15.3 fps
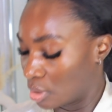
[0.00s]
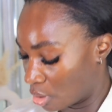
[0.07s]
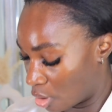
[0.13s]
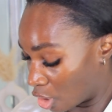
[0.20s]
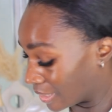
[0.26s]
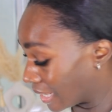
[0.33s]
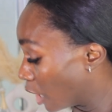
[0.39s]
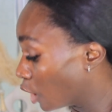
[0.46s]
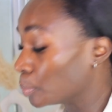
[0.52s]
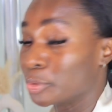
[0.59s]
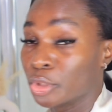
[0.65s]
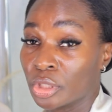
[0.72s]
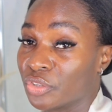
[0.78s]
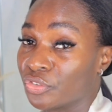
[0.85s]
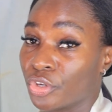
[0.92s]
other
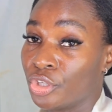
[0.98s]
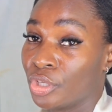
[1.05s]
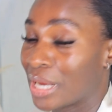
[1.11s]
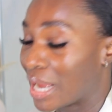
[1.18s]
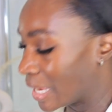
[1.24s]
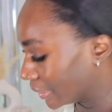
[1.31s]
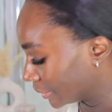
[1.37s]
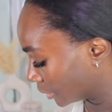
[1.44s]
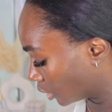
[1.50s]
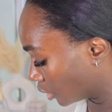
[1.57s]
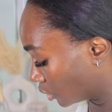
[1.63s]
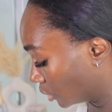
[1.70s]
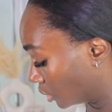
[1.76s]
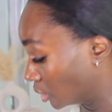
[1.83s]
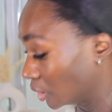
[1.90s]
options for you guys
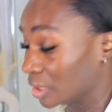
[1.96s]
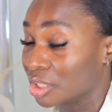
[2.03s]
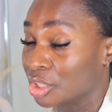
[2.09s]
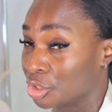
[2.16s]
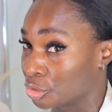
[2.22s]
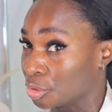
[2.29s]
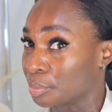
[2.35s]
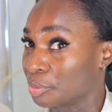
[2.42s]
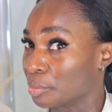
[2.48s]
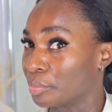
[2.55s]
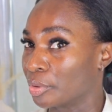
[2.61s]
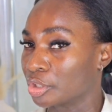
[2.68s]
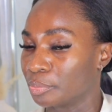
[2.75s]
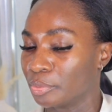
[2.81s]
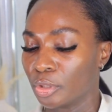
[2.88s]
in the description
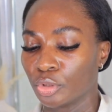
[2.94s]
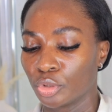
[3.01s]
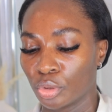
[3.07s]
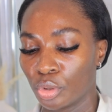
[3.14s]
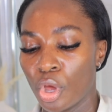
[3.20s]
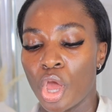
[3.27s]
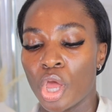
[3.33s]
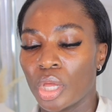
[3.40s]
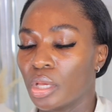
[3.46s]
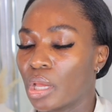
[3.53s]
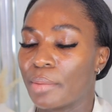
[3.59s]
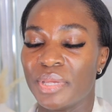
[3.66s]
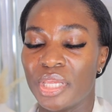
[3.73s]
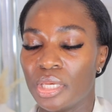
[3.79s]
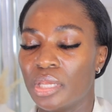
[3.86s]
box below. So
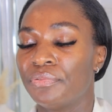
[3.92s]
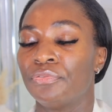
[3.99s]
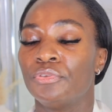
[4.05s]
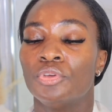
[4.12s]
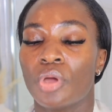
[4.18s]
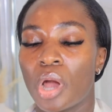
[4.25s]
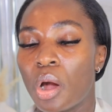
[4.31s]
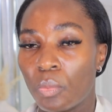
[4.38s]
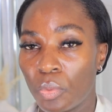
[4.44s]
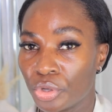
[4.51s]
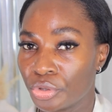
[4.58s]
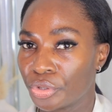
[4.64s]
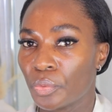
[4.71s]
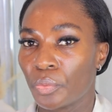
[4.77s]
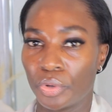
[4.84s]
I mean, if you are
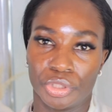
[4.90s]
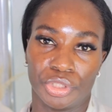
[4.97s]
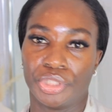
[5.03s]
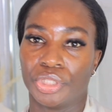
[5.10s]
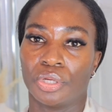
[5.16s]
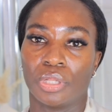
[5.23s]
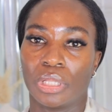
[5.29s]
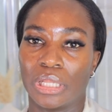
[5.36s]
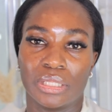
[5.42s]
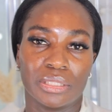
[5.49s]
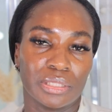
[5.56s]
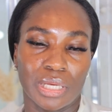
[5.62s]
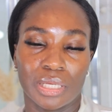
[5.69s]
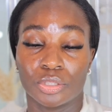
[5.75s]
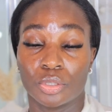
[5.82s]
wondering what gel
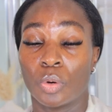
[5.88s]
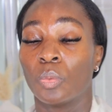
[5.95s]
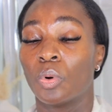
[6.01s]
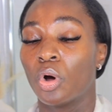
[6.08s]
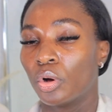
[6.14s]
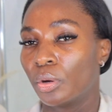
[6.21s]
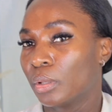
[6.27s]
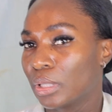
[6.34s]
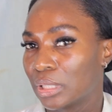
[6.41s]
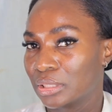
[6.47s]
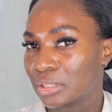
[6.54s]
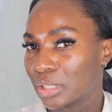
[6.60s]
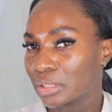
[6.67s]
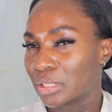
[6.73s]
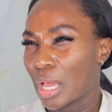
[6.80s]
cleansers or what oil
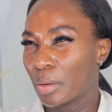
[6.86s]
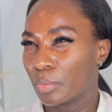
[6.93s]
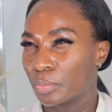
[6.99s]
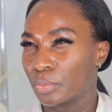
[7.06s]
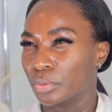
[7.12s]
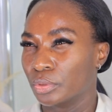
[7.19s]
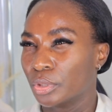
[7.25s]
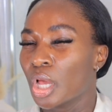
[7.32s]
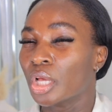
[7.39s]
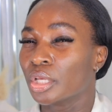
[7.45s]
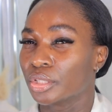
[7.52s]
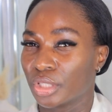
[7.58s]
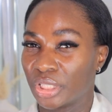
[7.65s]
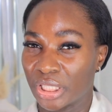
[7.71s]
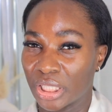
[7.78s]
cleansers I would
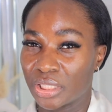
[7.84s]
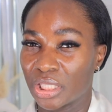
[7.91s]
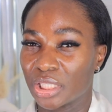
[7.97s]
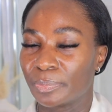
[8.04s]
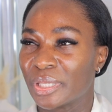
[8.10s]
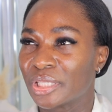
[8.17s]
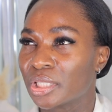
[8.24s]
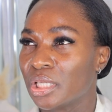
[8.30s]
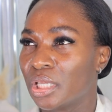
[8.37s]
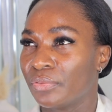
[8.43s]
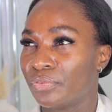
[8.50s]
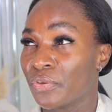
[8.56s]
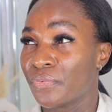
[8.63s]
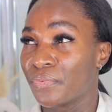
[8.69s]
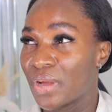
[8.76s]
suggest, especially
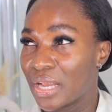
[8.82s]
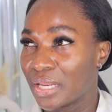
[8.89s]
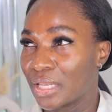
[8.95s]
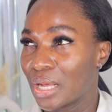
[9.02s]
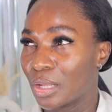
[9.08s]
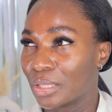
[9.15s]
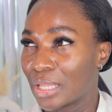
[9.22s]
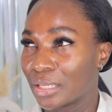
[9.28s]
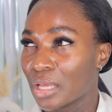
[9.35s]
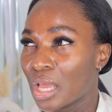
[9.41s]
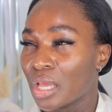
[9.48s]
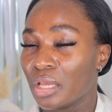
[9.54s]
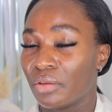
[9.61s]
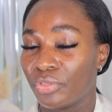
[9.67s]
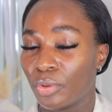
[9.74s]
if you find out like
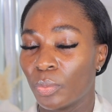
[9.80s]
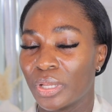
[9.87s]
if